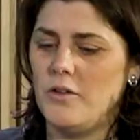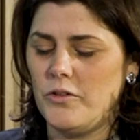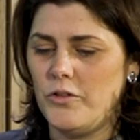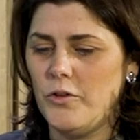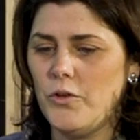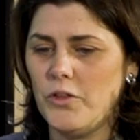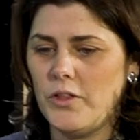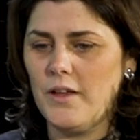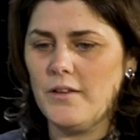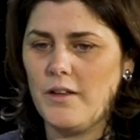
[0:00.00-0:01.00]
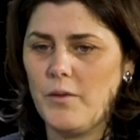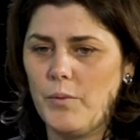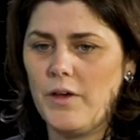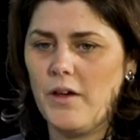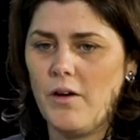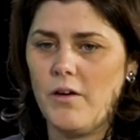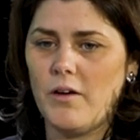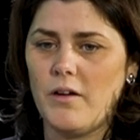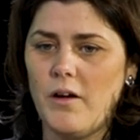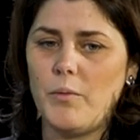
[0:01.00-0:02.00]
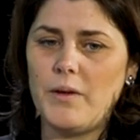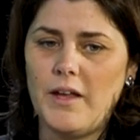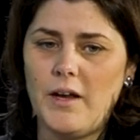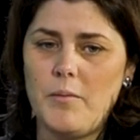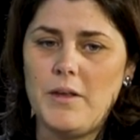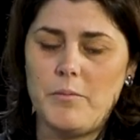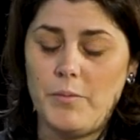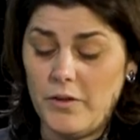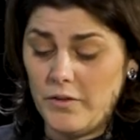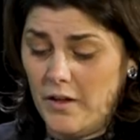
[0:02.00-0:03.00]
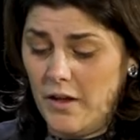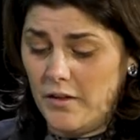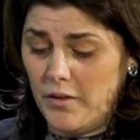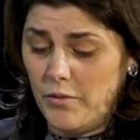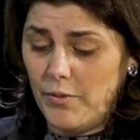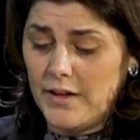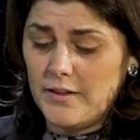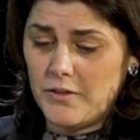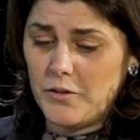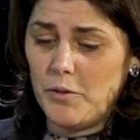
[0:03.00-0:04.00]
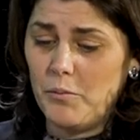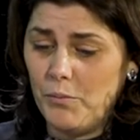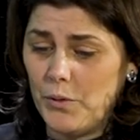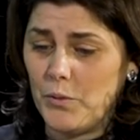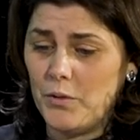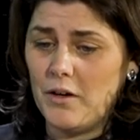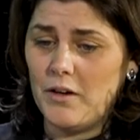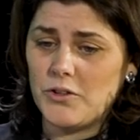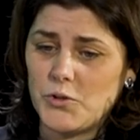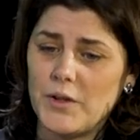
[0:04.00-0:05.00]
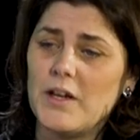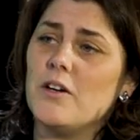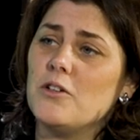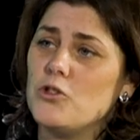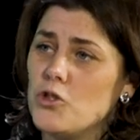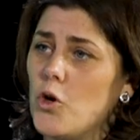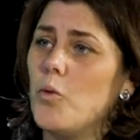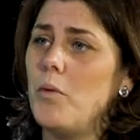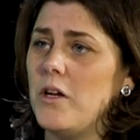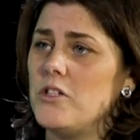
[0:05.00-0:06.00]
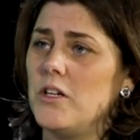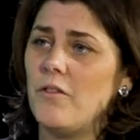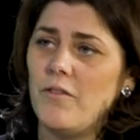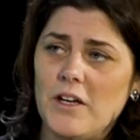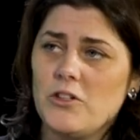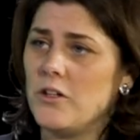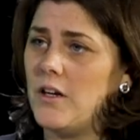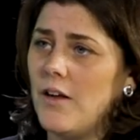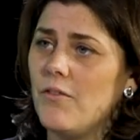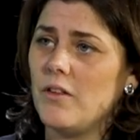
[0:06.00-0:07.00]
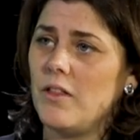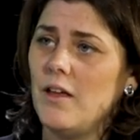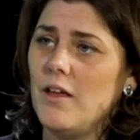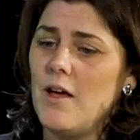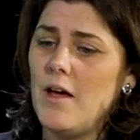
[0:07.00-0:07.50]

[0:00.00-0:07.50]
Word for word: So do you think that we are, are we getting, I mean, because the race to the moon triggered so much innovation and everything,